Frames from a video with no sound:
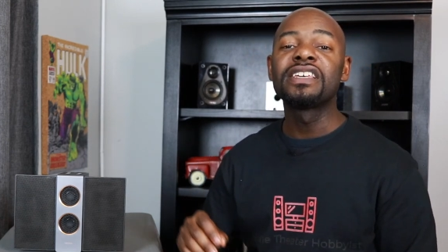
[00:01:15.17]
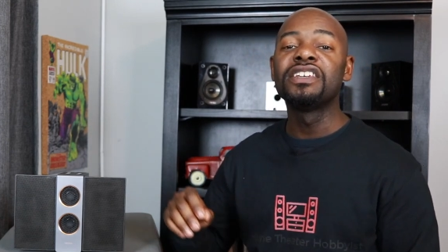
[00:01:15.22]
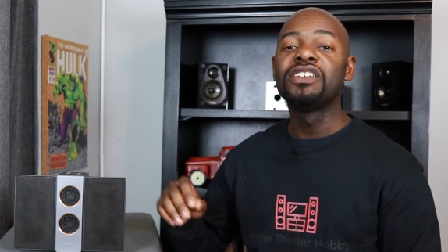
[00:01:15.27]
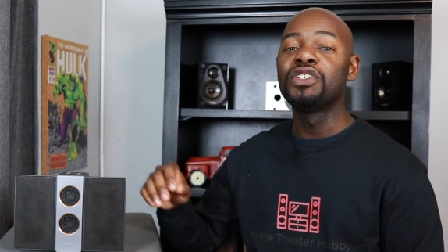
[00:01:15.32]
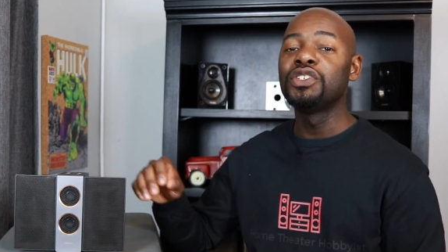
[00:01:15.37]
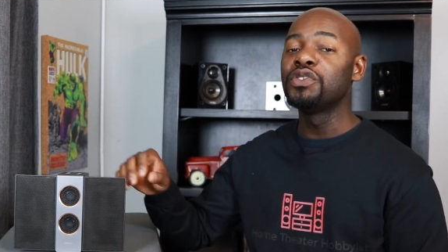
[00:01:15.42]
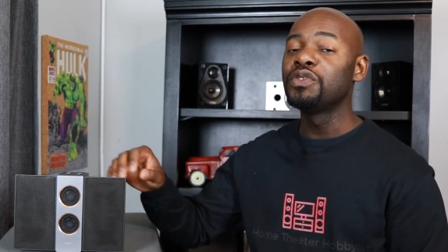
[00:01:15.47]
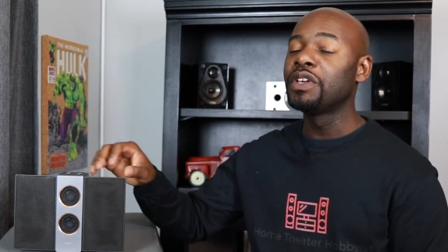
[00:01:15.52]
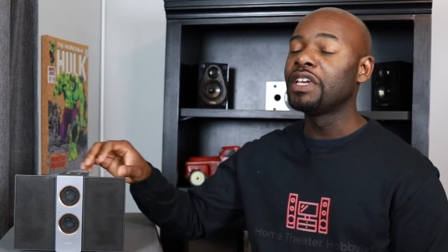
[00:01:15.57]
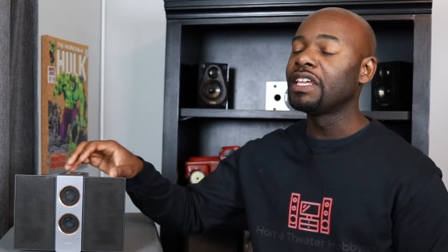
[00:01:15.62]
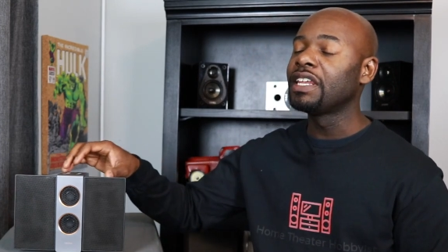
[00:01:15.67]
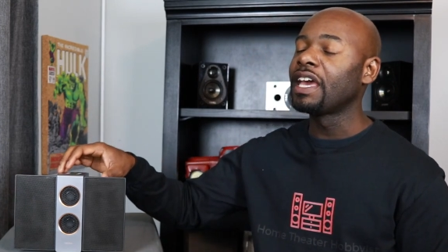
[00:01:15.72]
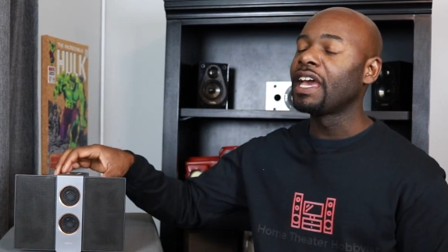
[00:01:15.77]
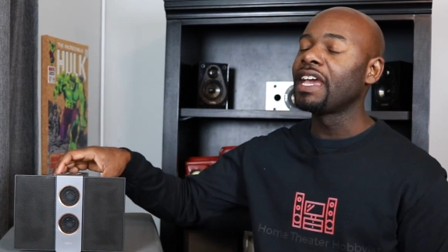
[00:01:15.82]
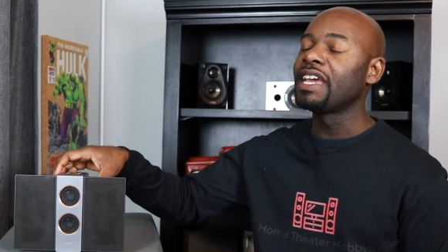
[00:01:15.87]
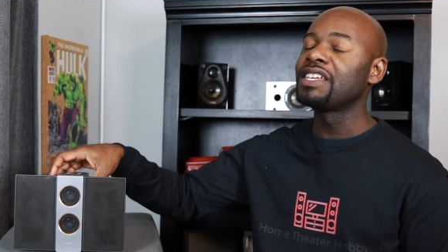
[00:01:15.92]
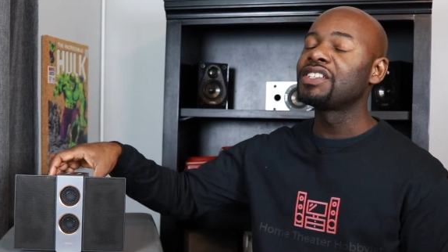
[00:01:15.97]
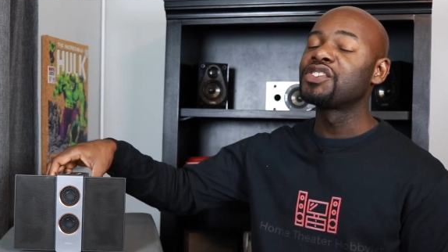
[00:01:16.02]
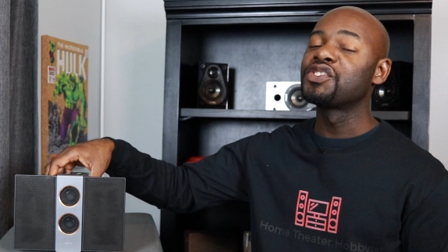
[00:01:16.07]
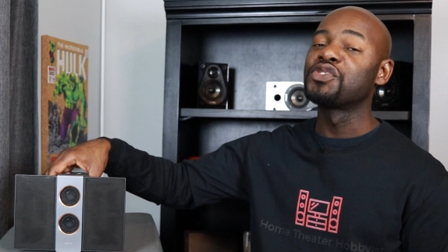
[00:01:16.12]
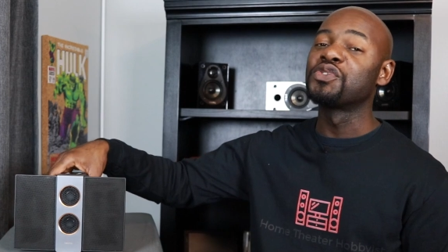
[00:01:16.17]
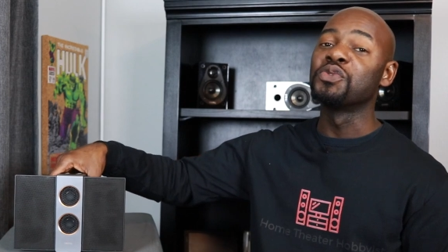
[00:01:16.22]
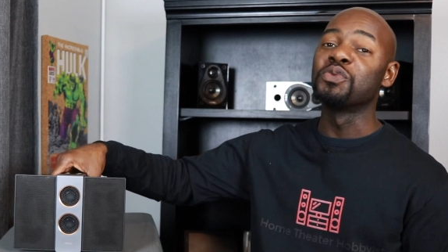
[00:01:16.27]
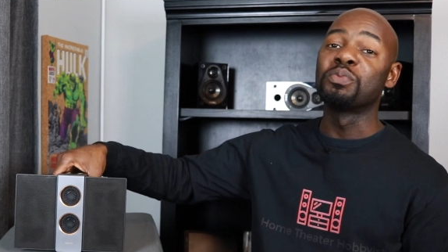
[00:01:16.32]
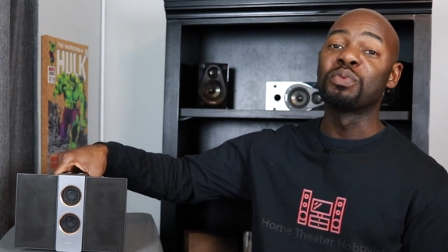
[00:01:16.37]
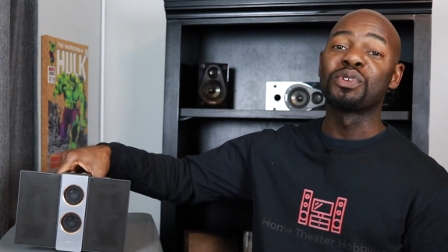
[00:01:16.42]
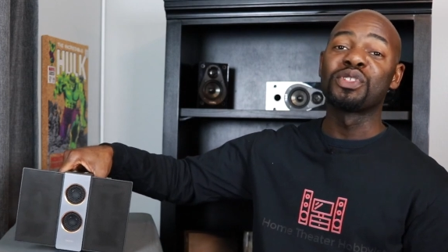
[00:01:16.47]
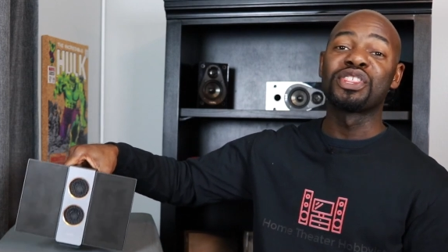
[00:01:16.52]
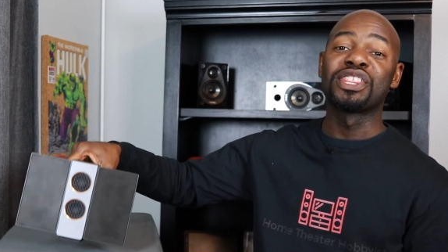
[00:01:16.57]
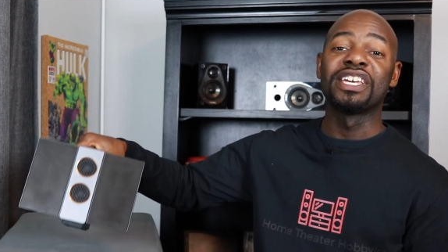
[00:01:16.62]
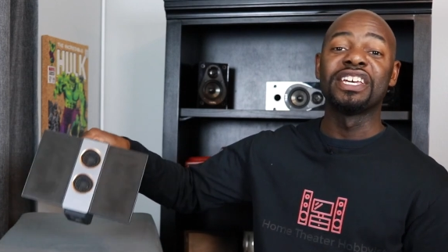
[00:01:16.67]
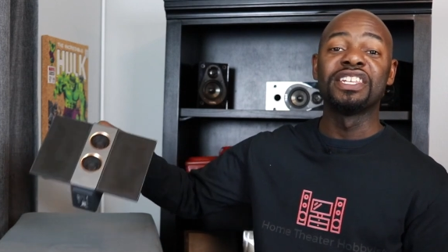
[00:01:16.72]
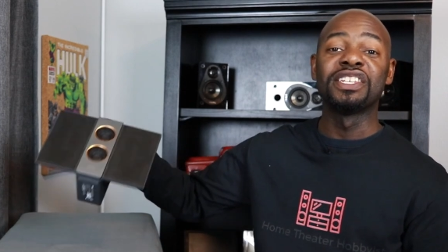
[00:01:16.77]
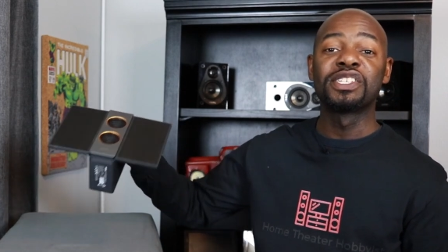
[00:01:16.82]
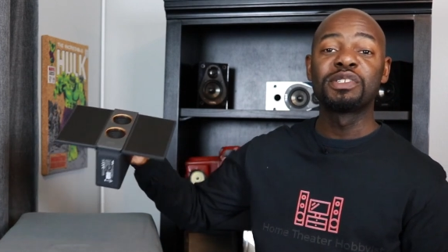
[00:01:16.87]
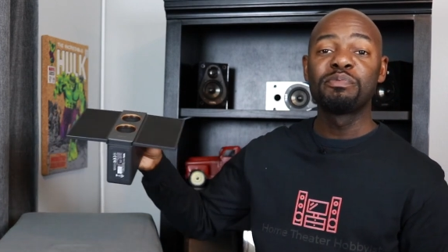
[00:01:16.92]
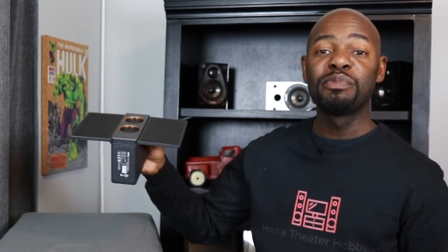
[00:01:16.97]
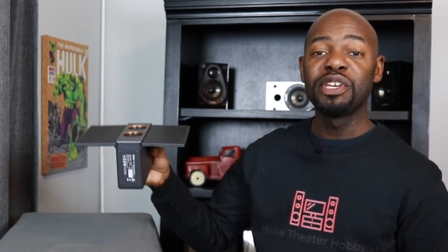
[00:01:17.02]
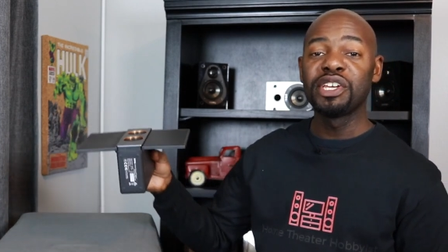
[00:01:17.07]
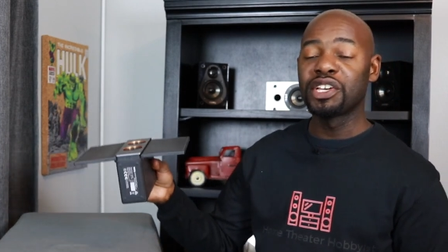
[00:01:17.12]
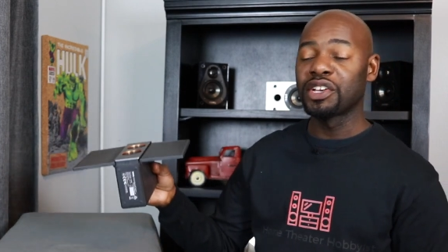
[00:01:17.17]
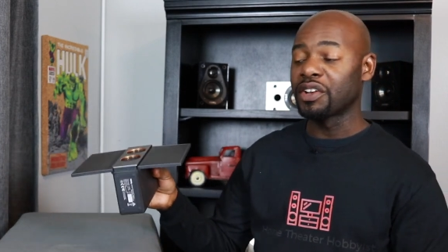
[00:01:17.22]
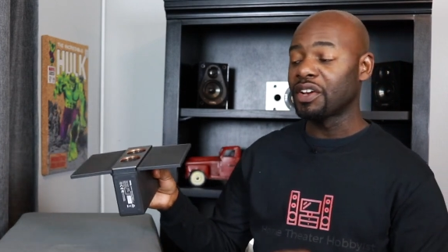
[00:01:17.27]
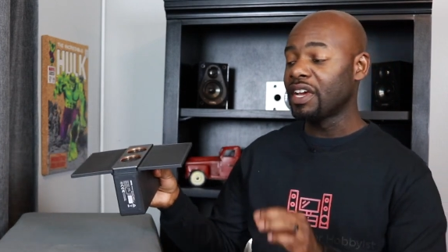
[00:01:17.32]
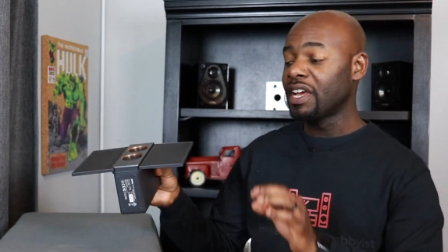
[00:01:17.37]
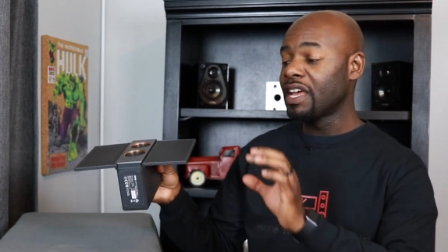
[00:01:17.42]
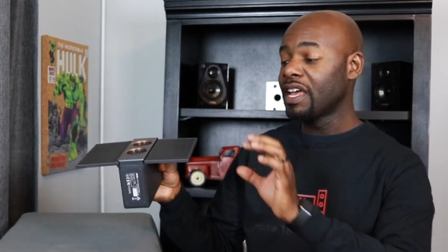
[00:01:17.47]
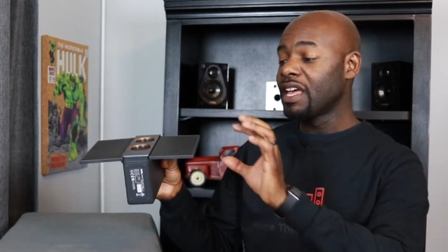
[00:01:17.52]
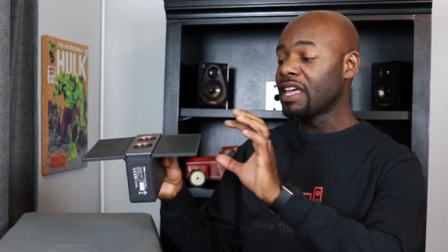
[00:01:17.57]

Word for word: is you get a super thin speaker.